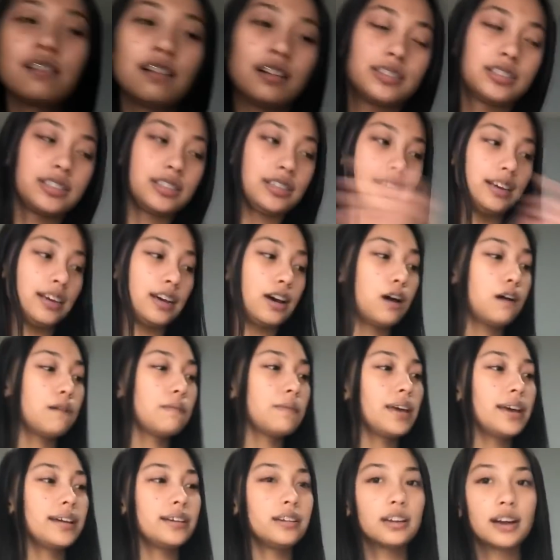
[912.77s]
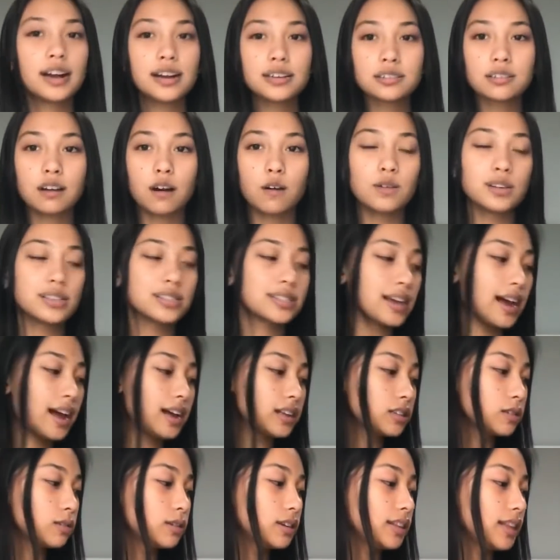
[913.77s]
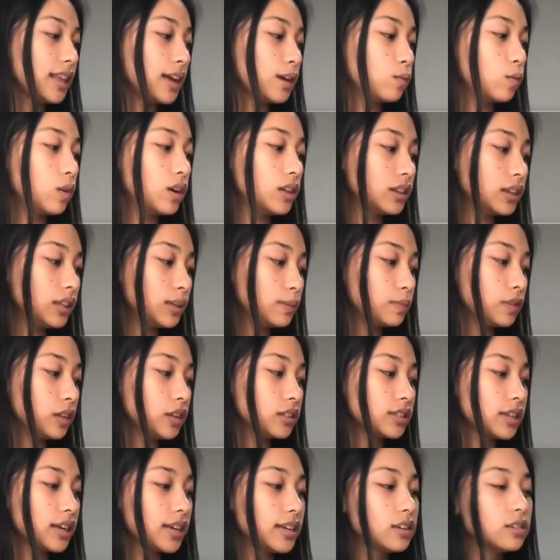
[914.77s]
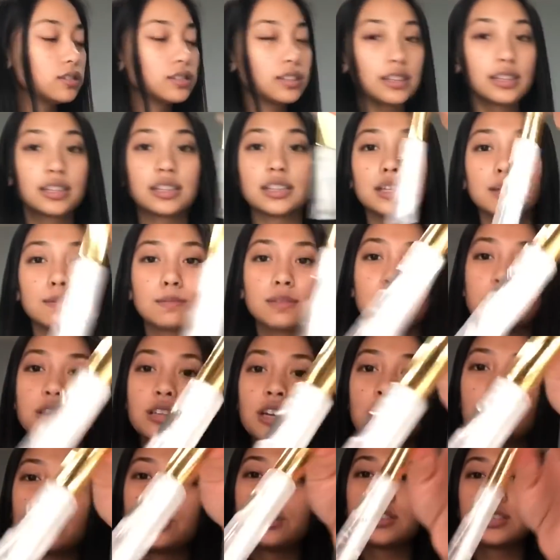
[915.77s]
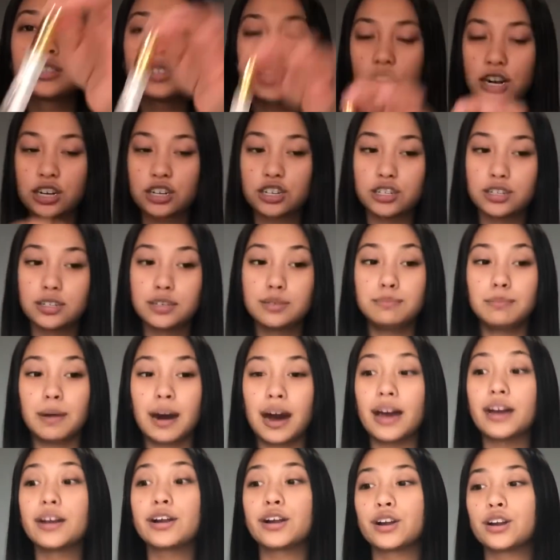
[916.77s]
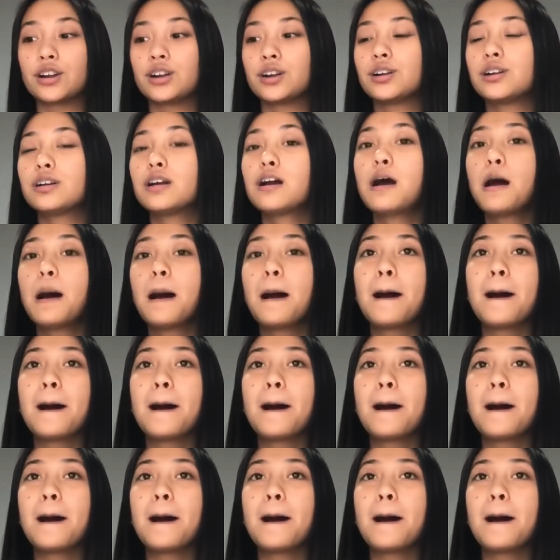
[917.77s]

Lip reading: Glossy Mia, and you guys always ask me like what lip gloss I use, and the lip gloss I use is actually by her.